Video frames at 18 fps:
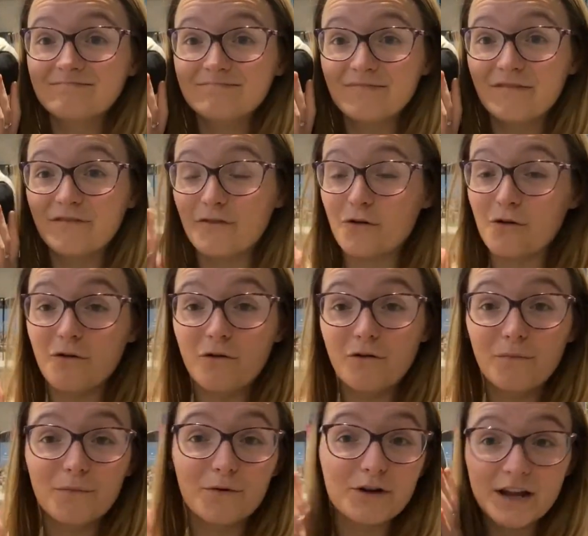
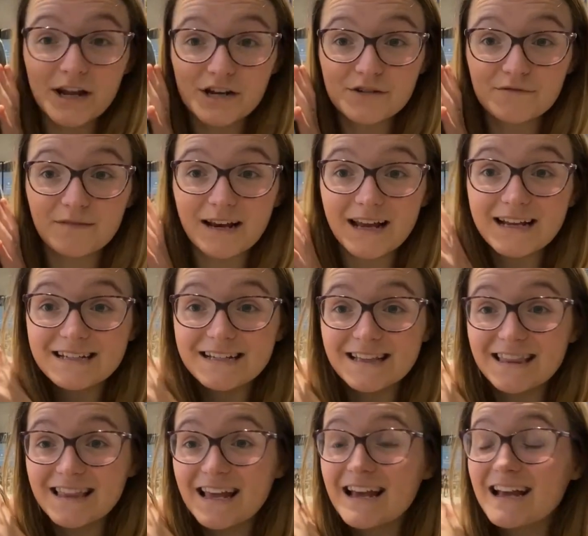for bookish
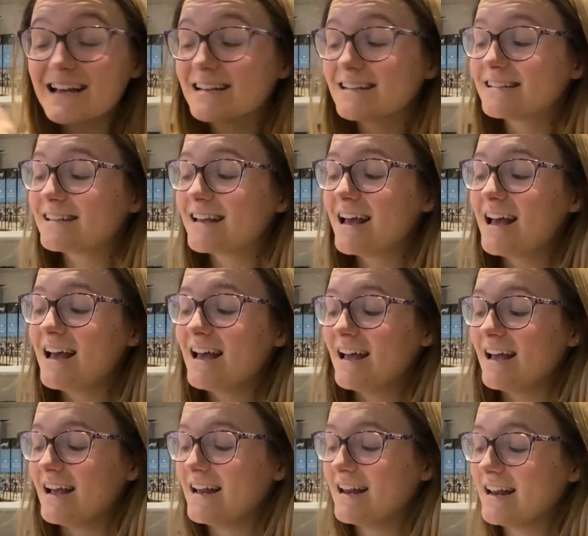related things.
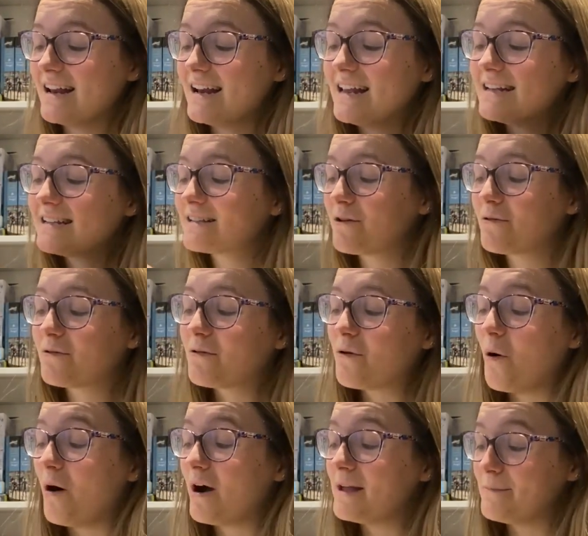It is
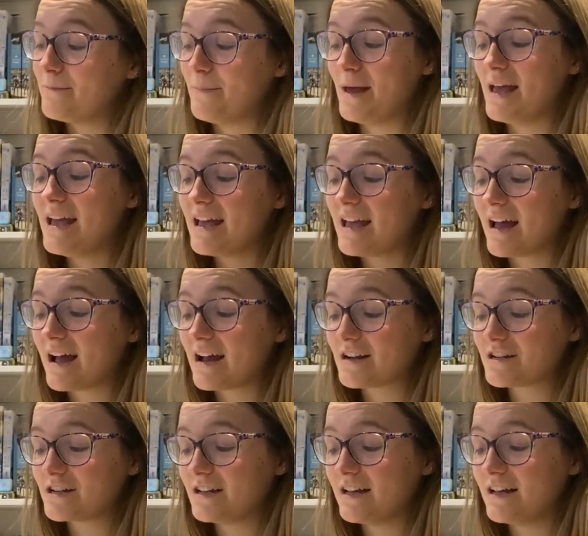quite big,
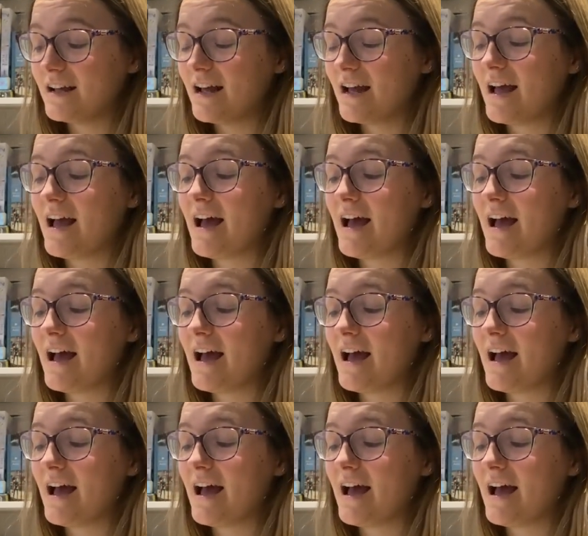actually.